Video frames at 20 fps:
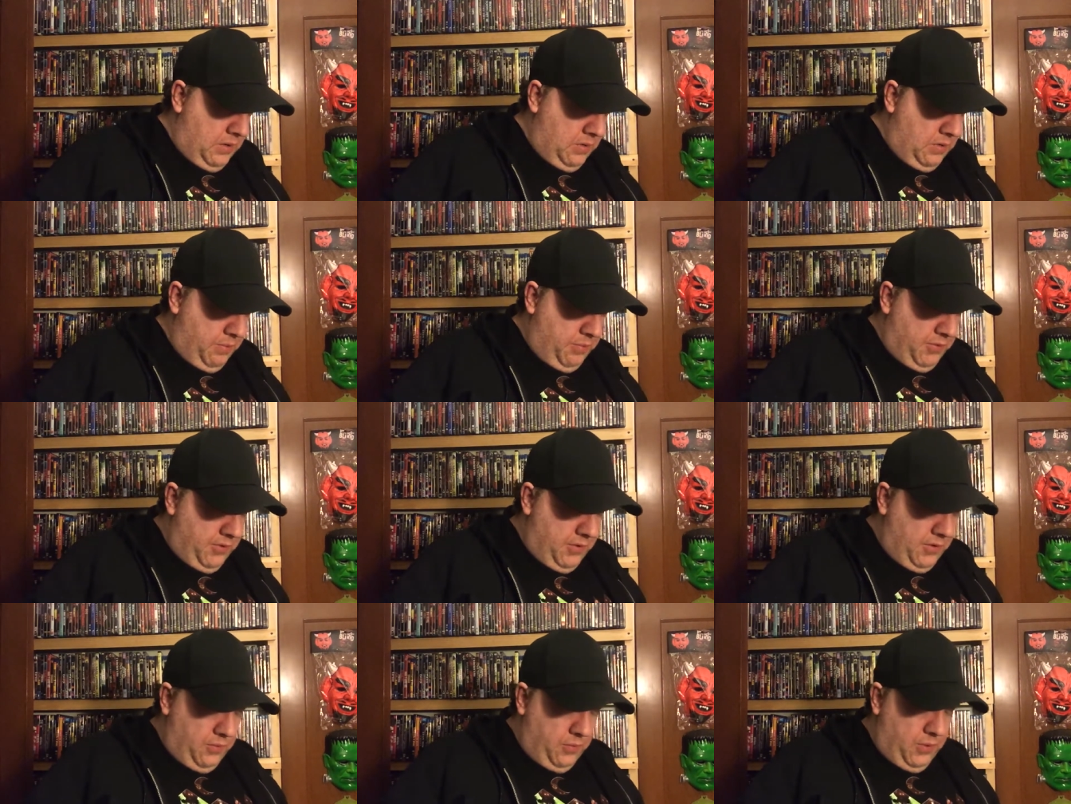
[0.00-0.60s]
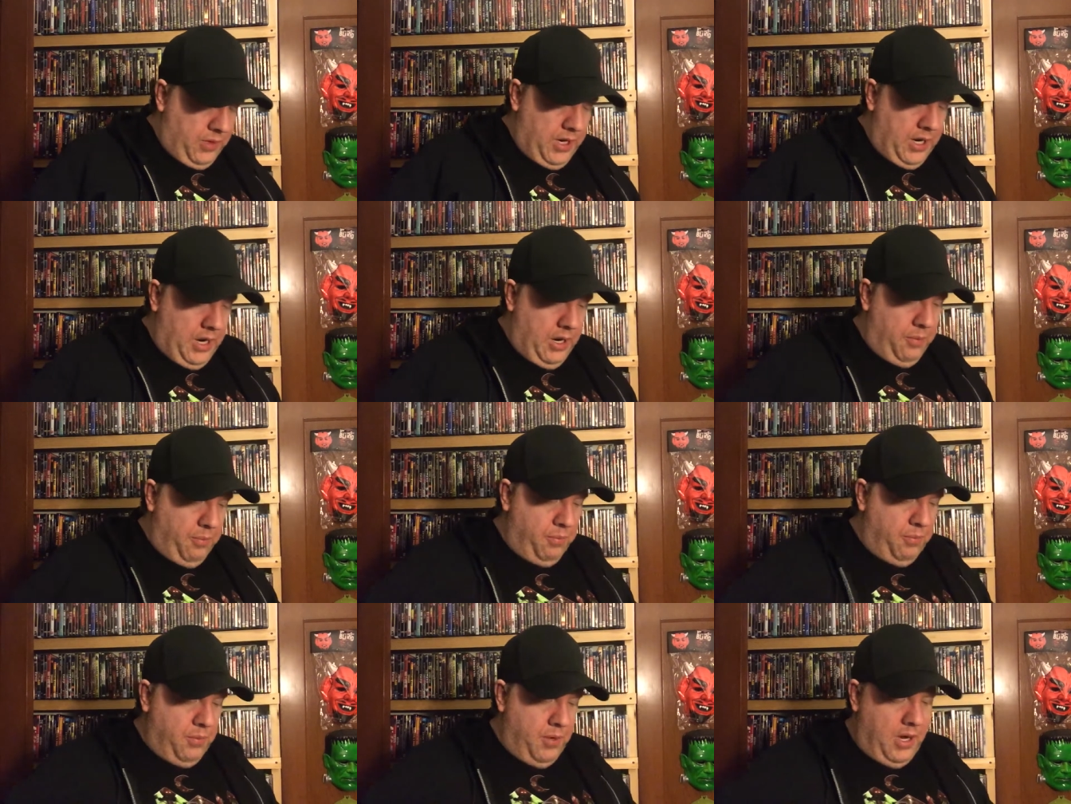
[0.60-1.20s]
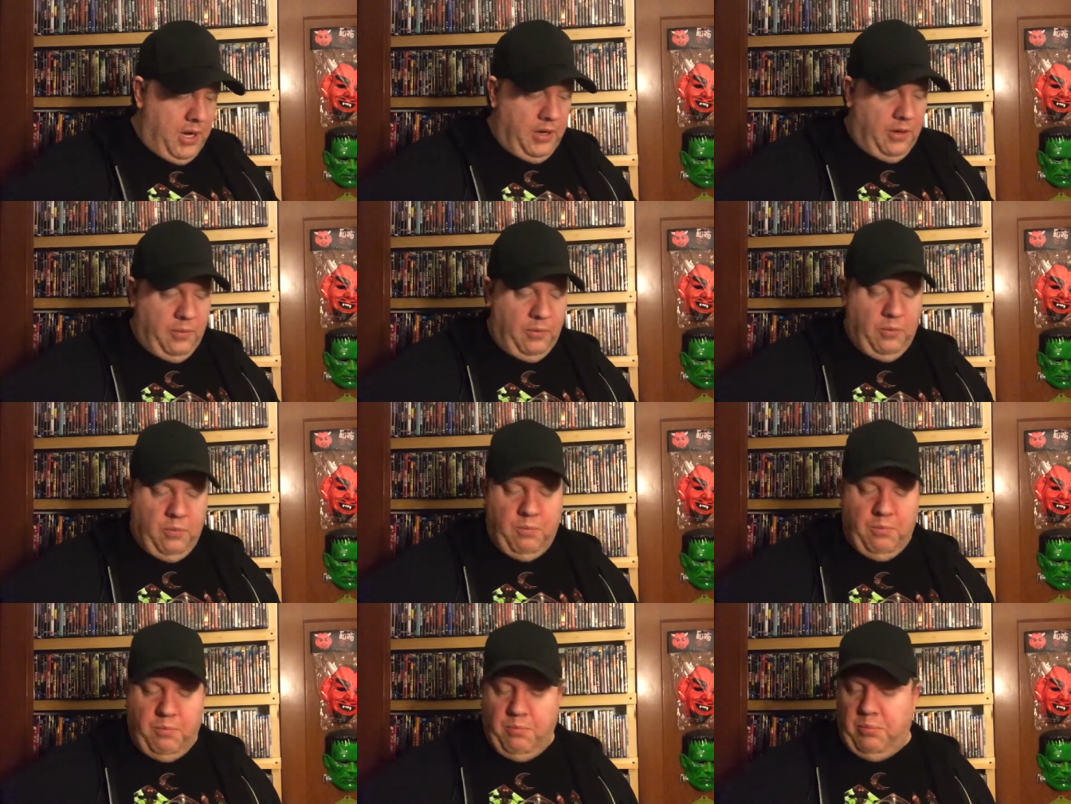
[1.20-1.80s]
Oops, this one got out
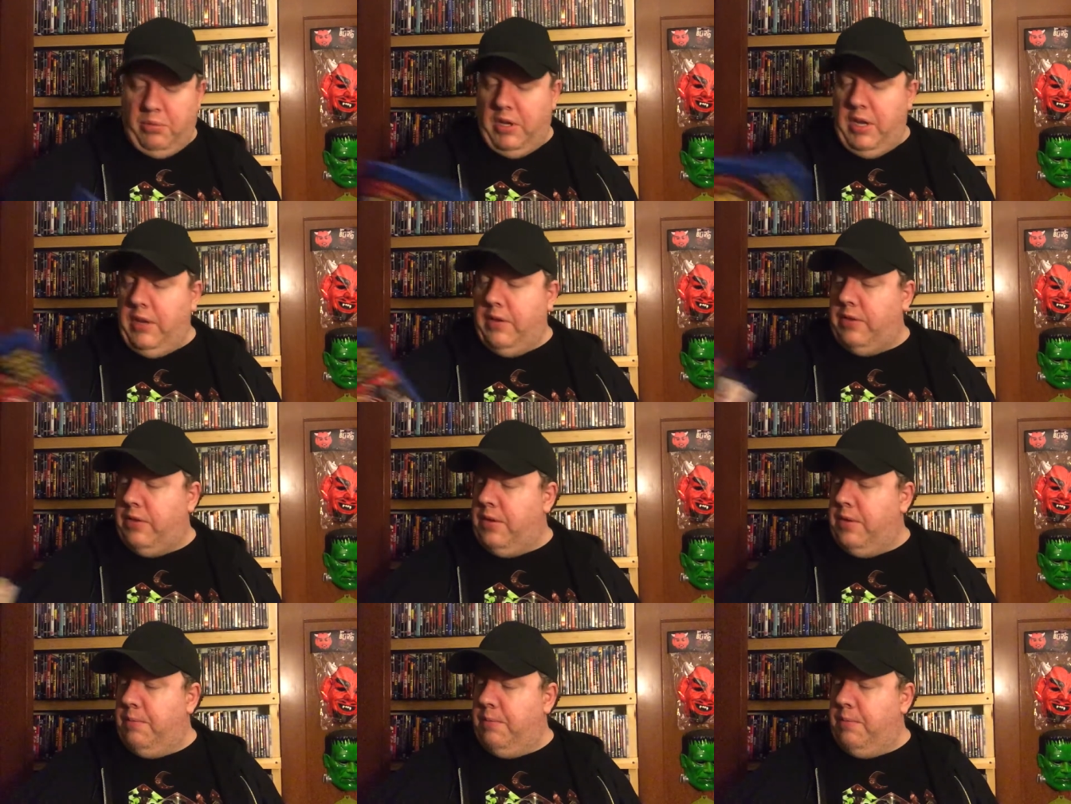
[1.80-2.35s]
of, place.